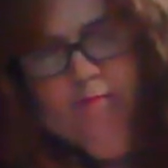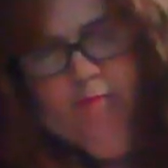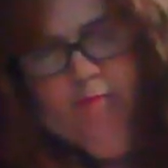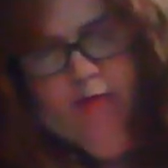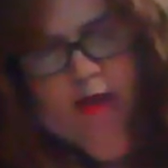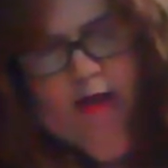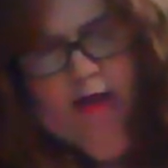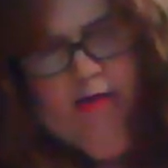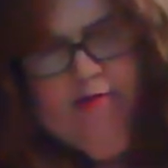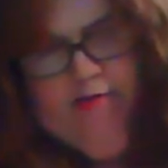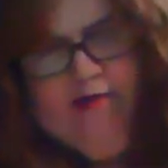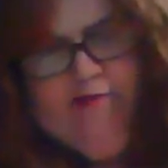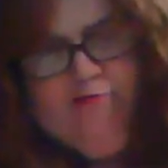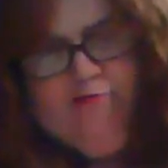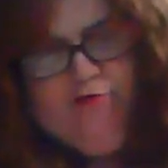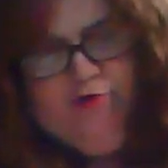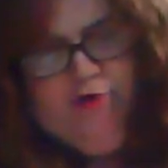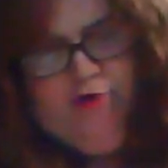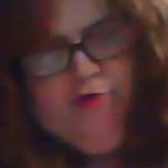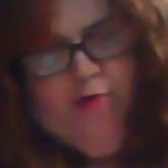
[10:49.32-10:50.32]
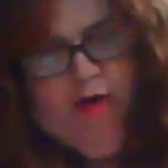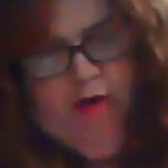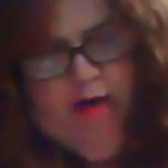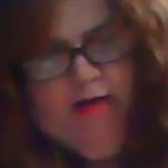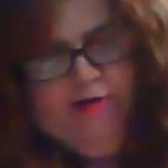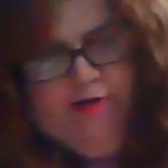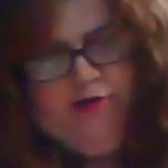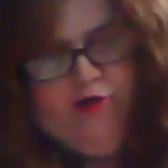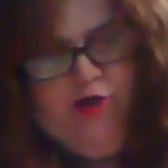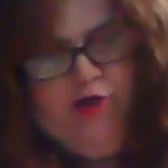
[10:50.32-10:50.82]
Yeah, these are too
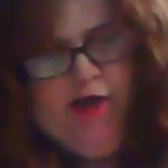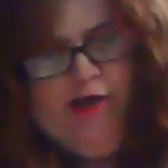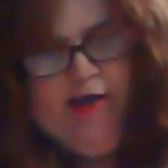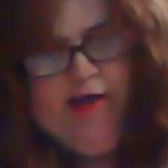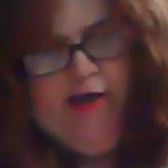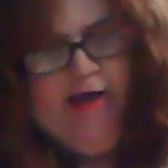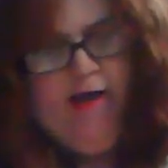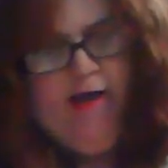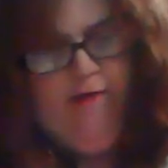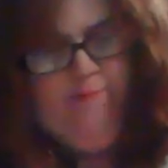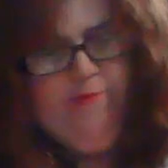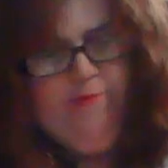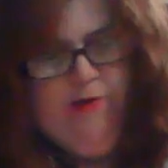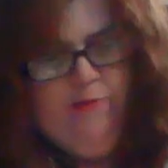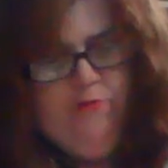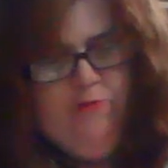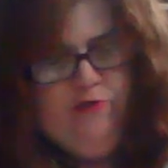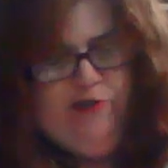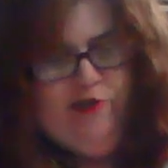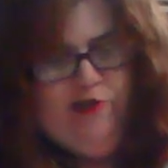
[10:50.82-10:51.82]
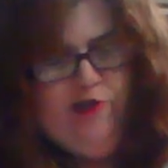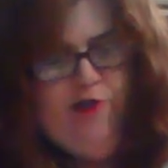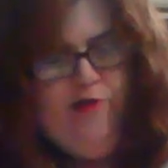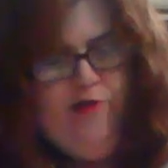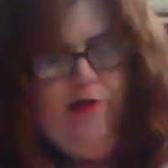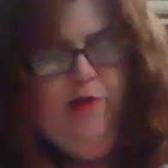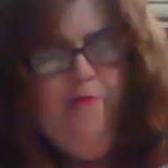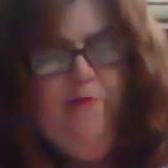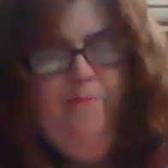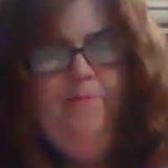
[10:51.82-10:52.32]
hot to take out, but I'm going to show
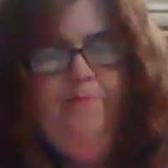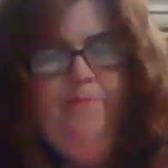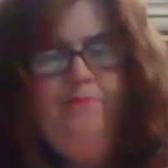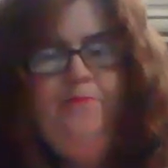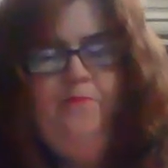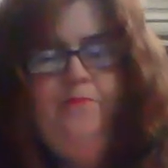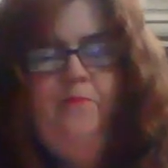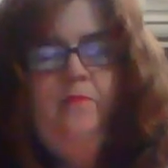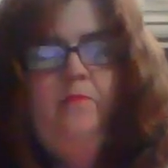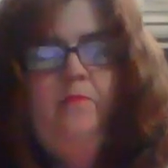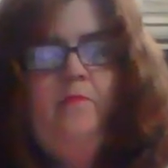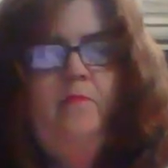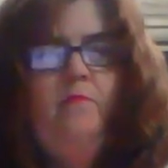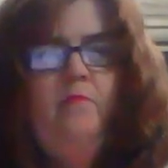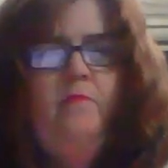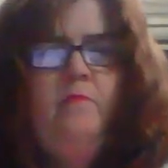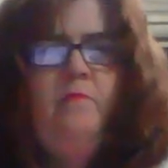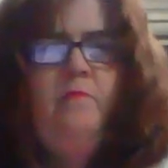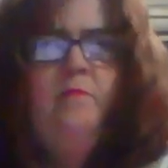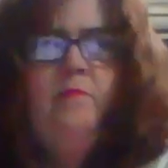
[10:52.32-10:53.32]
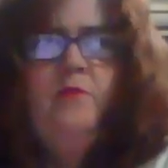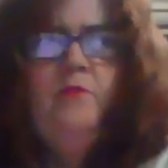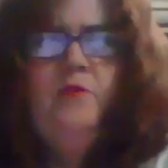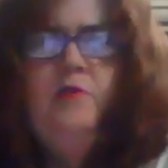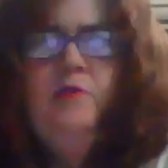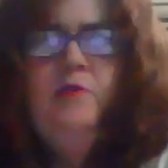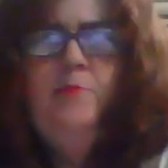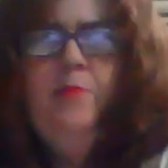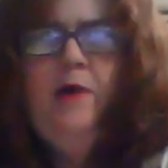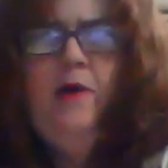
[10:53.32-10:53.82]
you. Look
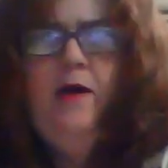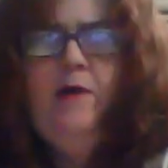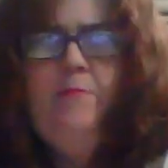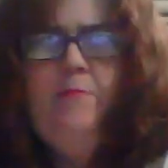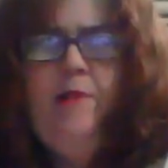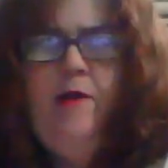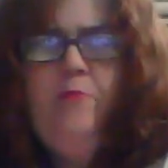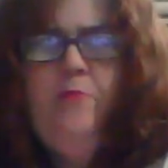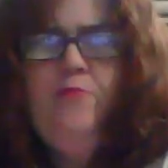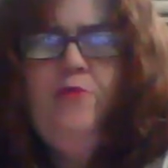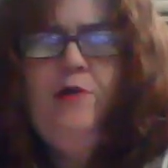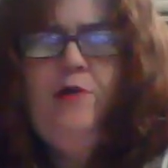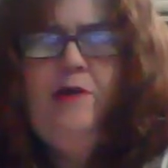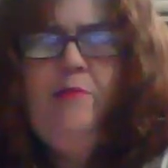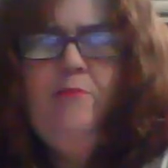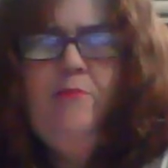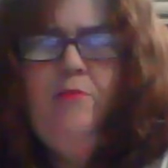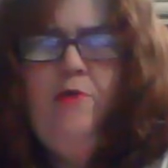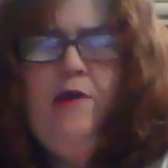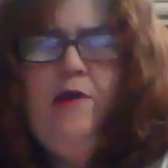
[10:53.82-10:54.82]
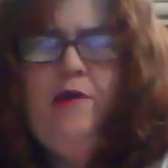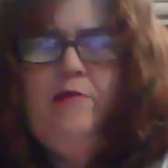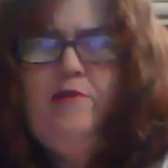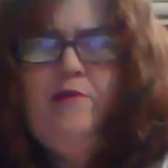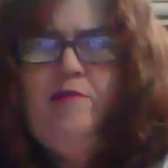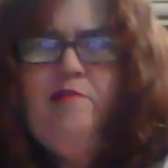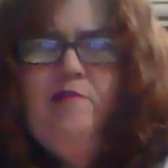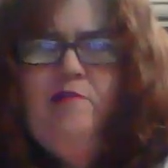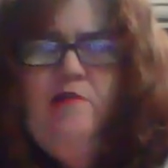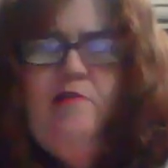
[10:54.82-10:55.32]
at the bottom, it's pretty and brown. You
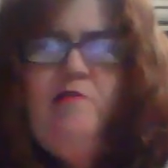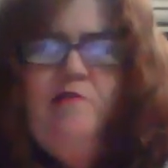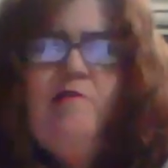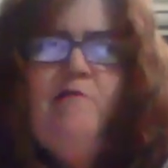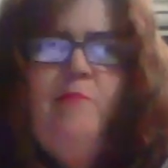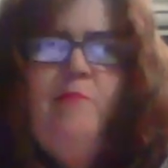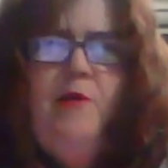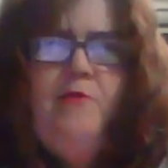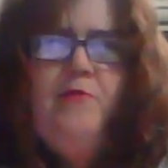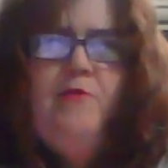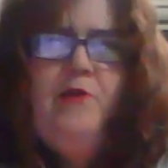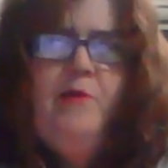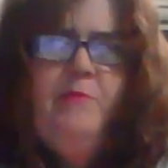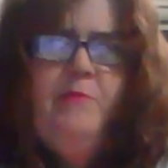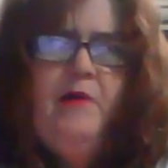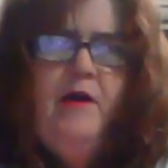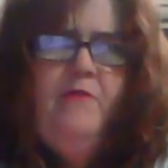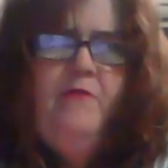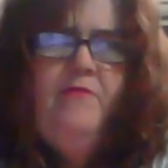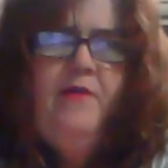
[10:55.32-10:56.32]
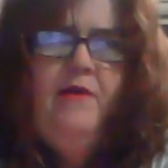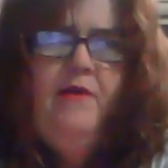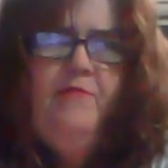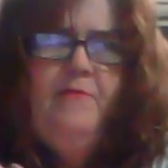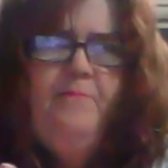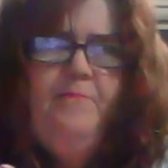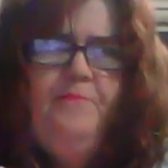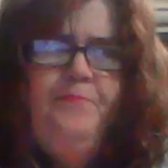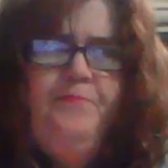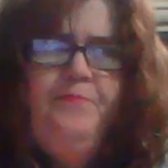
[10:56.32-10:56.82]
can see the smoke coming off of
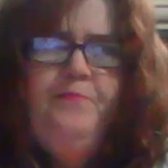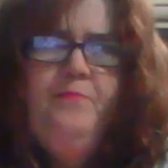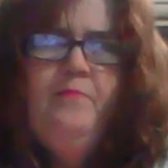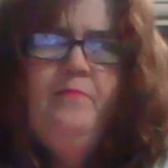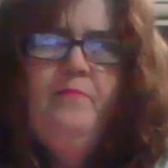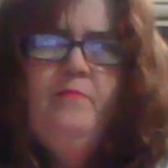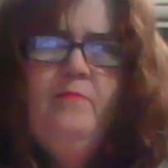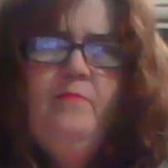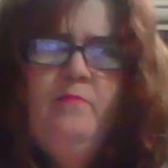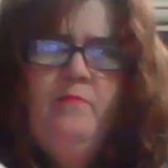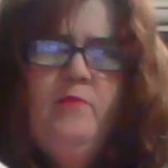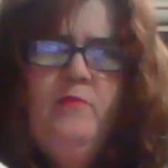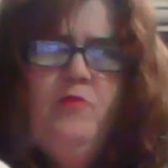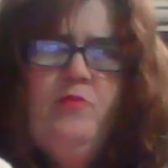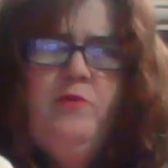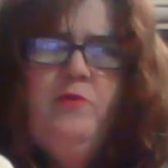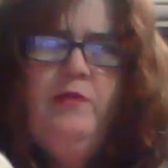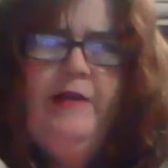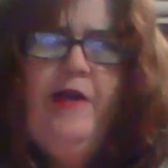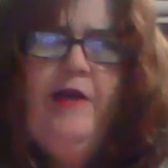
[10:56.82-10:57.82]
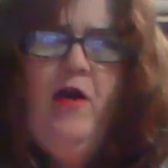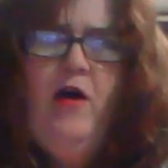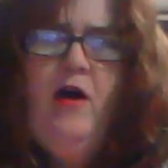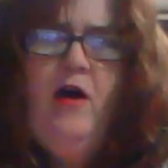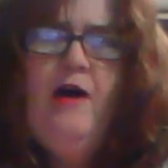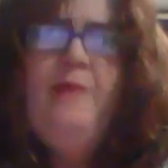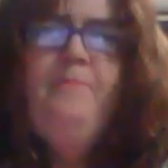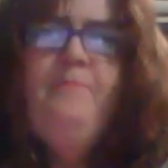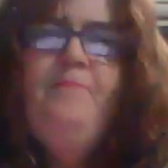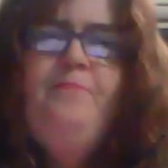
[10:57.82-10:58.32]
them. They're really
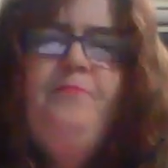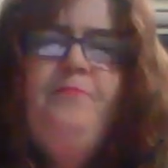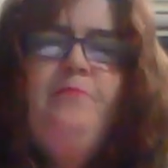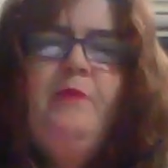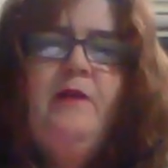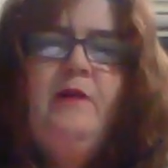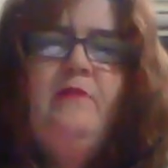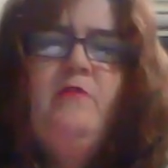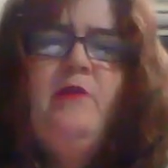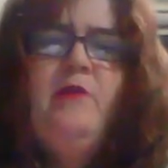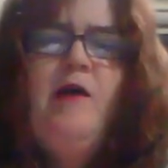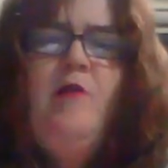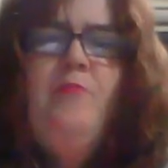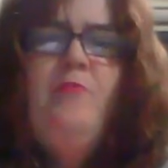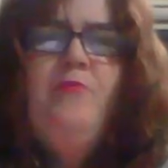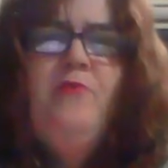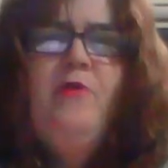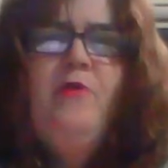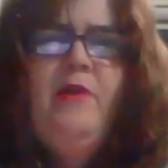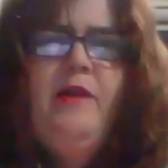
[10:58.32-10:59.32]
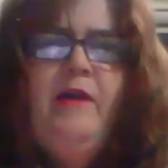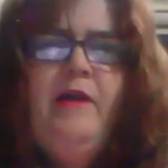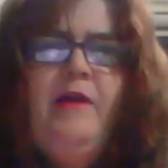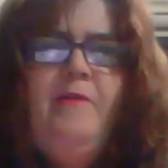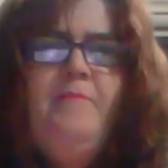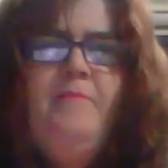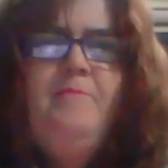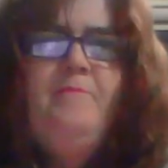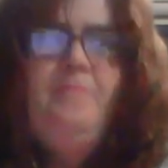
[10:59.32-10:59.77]
hot, but look how pretty.